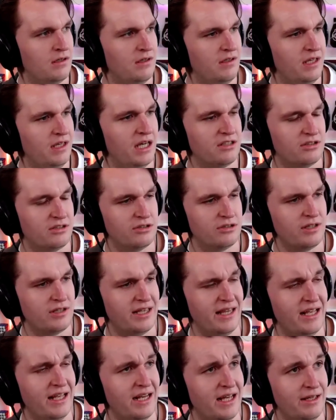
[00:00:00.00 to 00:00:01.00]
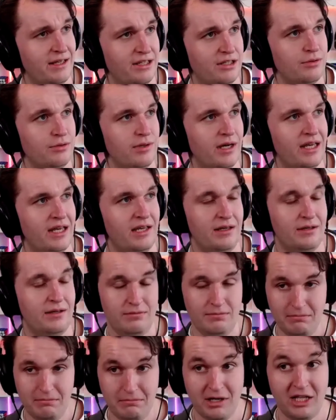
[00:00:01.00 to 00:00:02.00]
yeah, so and then I do a
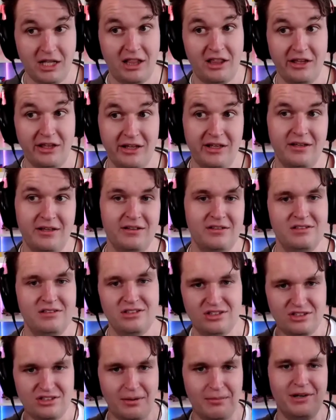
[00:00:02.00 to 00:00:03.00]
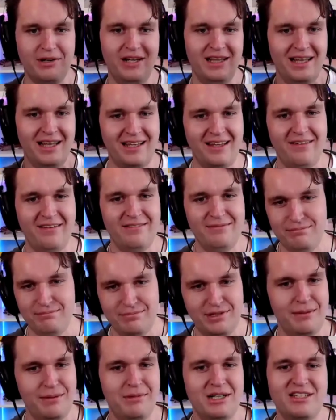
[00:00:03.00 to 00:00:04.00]
monthly summary, like
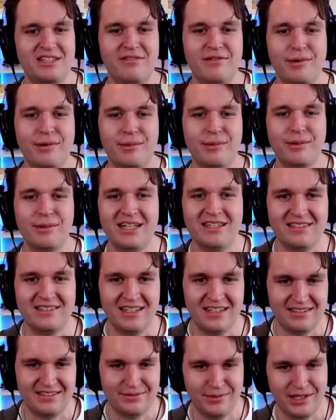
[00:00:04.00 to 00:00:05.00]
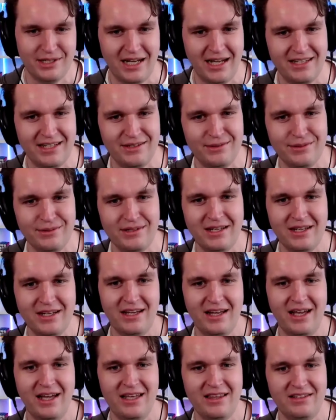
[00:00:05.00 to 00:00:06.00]
pretty much everyone else does, where I do,
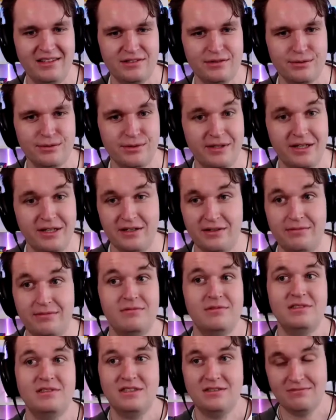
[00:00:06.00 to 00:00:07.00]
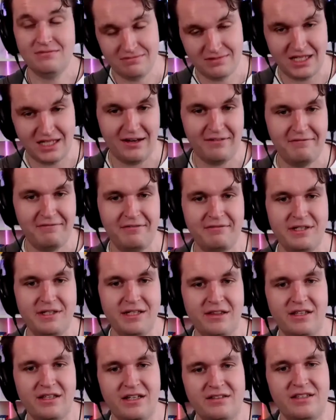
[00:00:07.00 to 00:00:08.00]
hey, these are the 10, 15
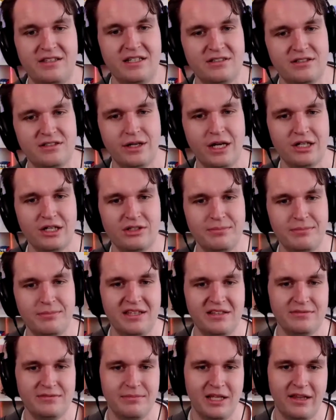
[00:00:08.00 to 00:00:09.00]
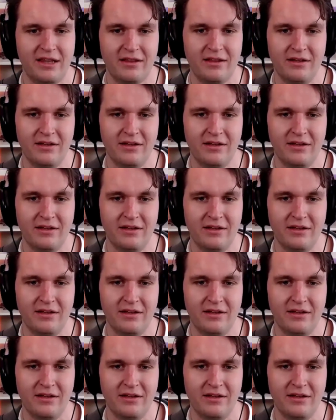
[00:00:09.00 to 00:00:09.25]
things that stood out to me this month.